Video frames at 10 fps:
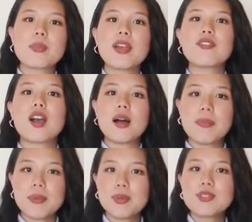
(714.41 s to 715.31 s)
with a pair of
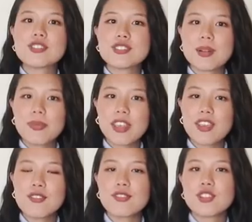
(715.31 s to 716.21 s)
combat boots or
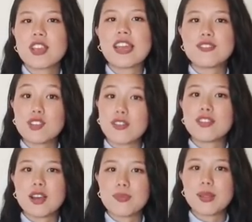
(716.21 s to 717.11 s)
something to kind of
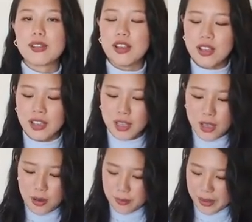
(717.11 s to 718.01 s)
toughen up the look
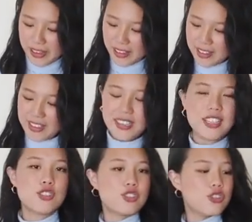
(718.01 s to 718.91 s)
but
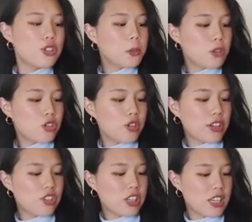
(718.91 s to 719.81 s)
it's super
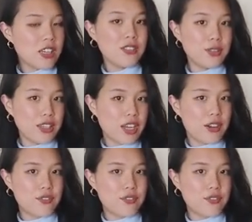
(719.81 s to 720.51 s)
stretchy, really